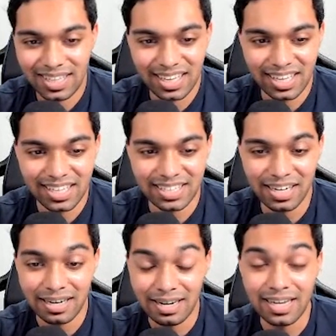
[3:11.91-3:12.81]
He
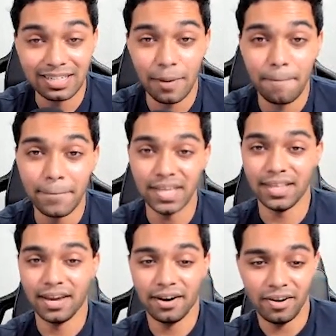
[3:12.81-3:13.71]
didn't need to be
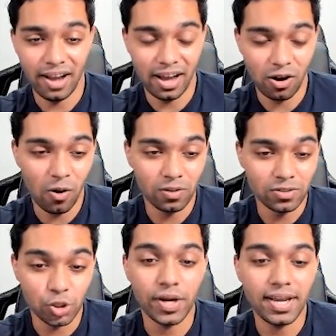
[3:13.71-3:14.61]
there at all.
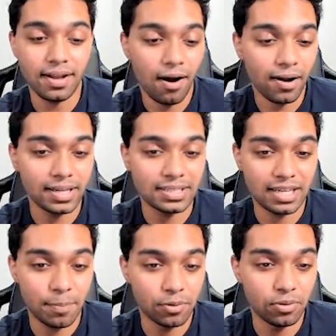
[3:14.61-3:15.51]
Drake, Hawkins, and
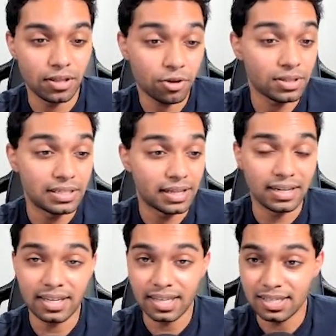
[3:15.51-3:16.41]
Apu literally didn't
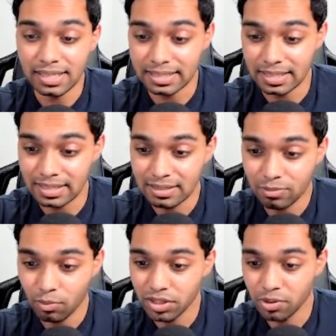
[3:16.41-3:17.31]
need to exist
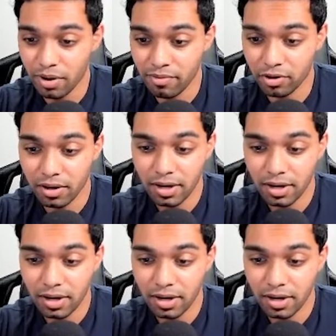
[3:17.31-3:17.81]
whatsoever.